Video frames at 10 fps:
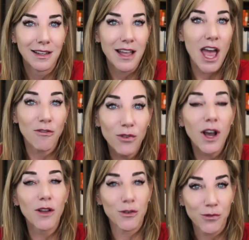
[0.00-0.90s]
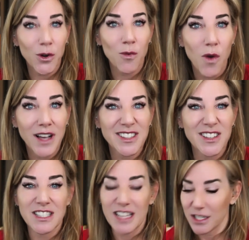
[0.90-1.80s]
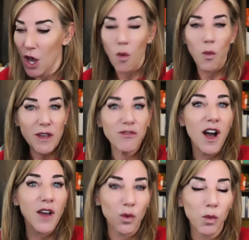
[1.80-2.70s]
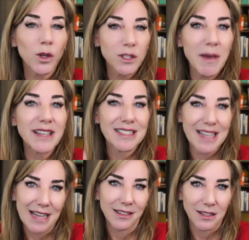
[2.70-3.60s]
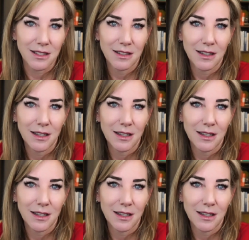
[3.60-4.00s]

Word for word: Every other firm walks in and says, we find the world's best talent.